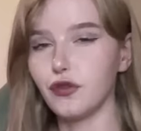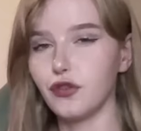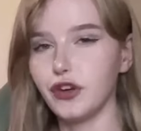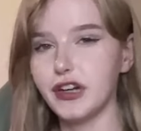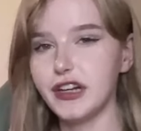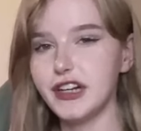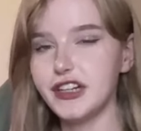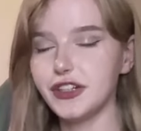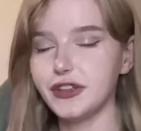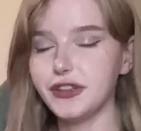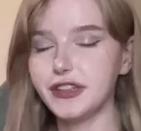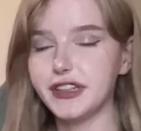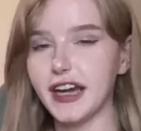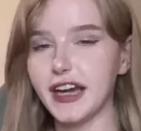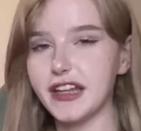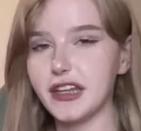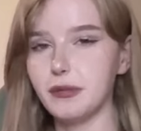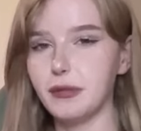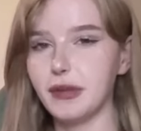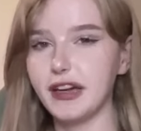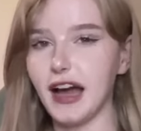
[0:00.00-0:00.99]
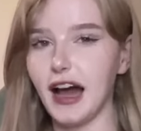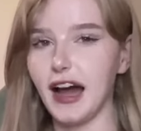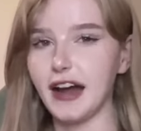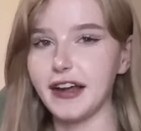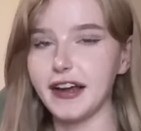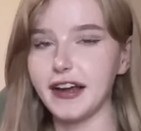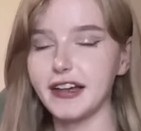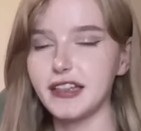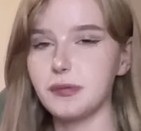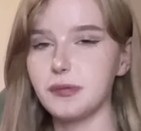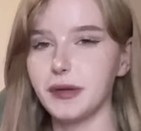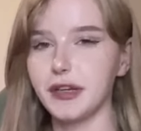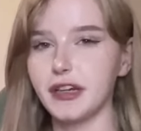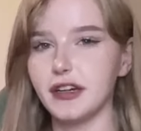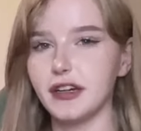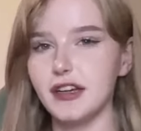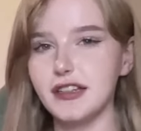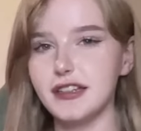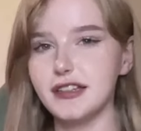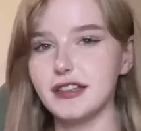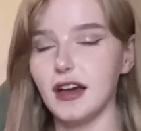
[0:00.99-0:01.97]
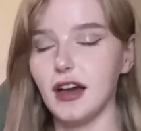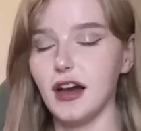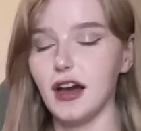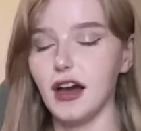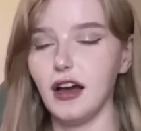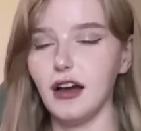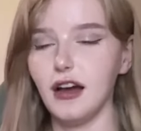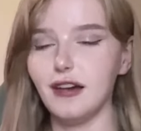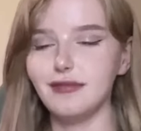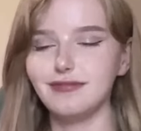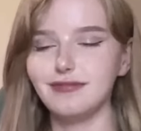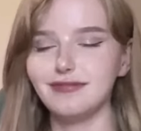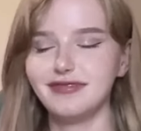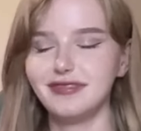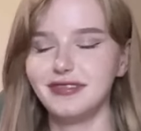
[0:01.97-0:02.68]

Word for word: I really don't get the mechanics because uh,